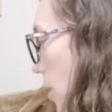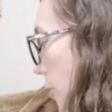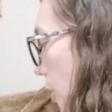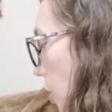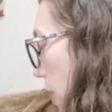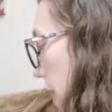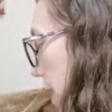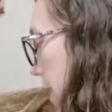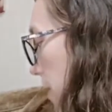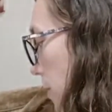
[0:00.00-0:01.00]
the high
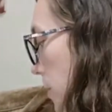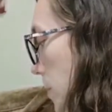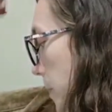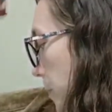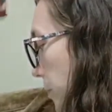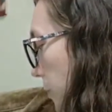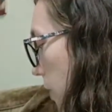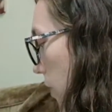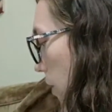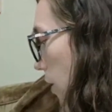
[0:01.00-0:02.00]
heel
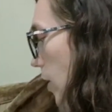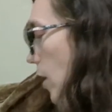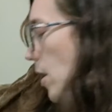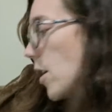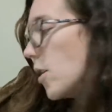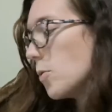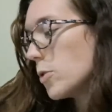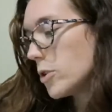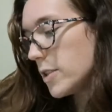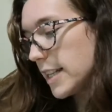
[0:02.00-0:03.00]

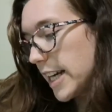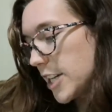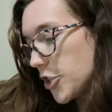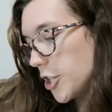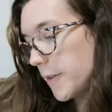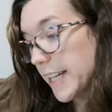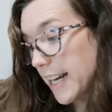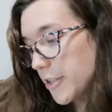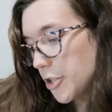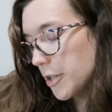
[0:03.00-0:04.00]
was issue, in
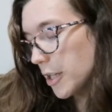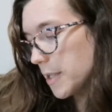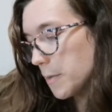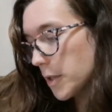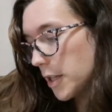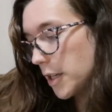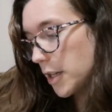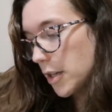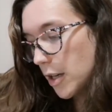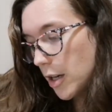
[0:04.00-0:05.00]
case you guys want
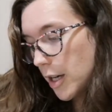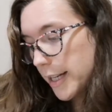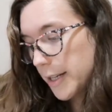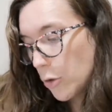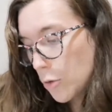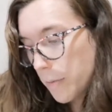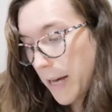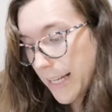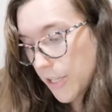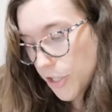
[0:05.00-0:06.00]
to order
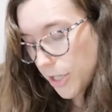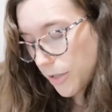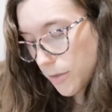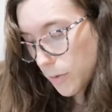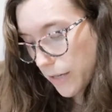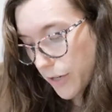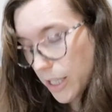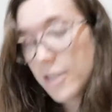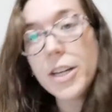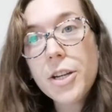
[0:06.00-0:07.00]
back issues or whatever,
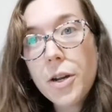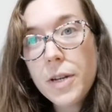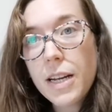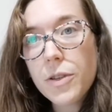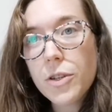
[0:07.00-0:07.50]
because I know now